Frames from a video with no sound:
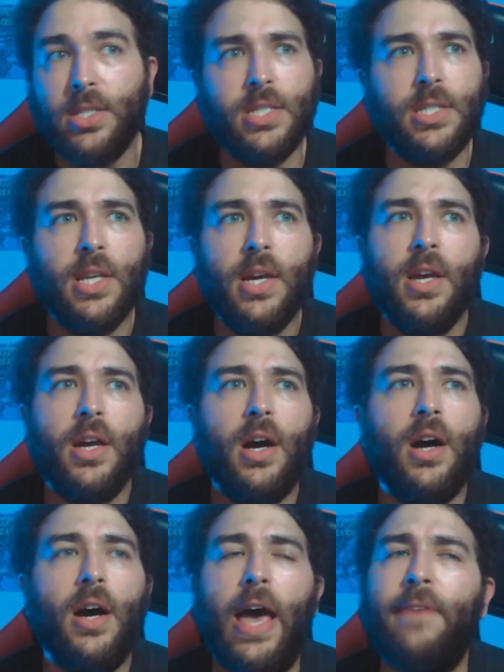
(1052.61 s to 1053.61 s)
Just
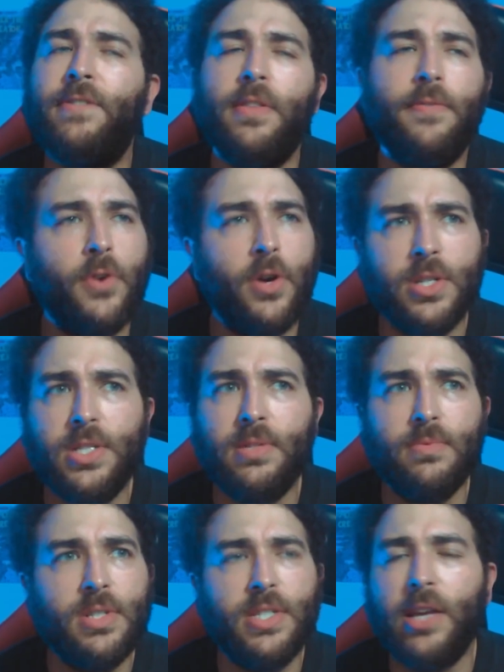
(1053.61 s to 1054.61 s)
after the
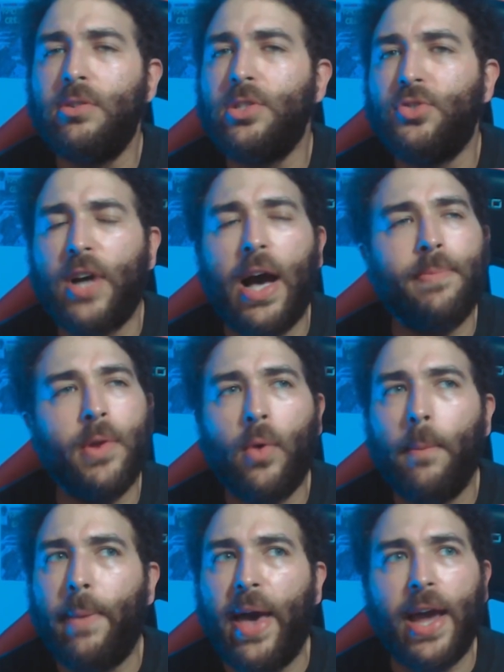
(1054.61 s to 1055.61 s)
first single dropped, I
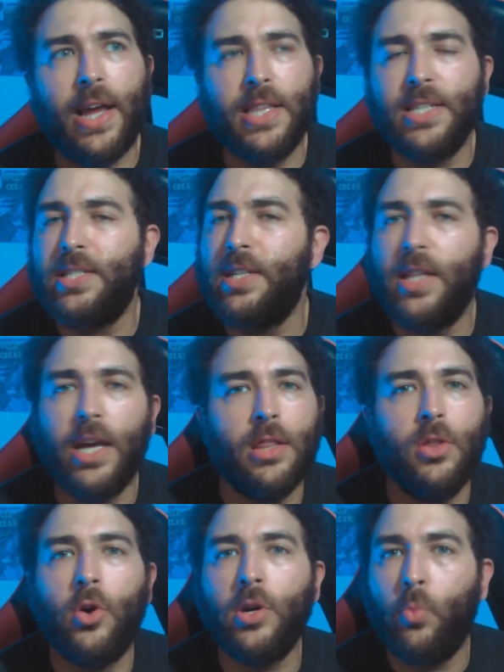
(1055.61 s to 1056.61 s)
went back and listened to like
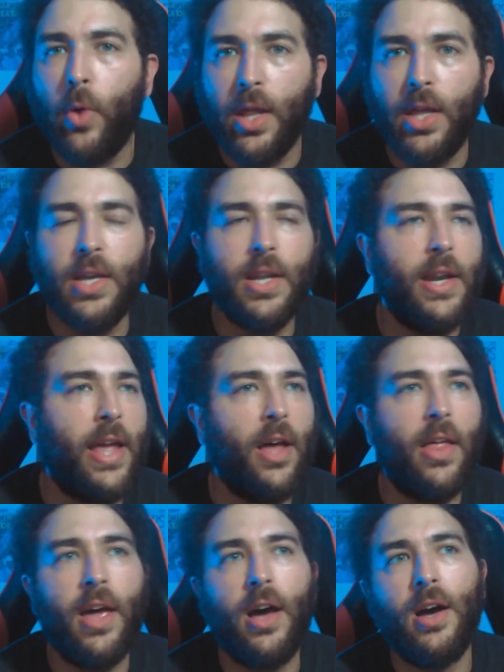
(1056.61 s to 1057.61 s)
Lord Willin' and
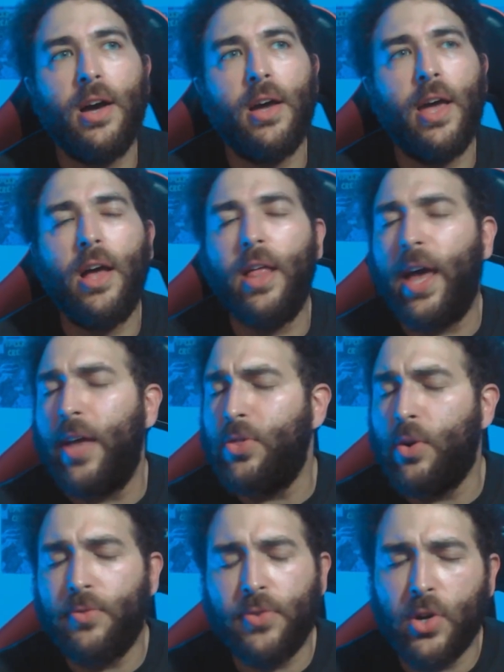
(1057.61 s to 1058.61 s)
Hell Hath
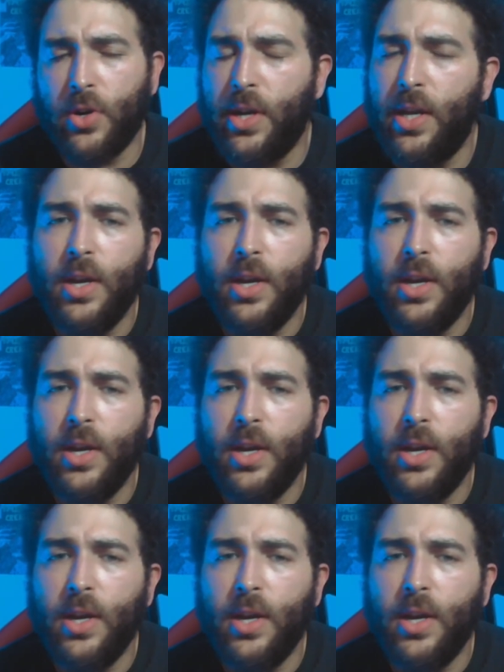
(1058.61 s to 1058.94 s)
No Fury.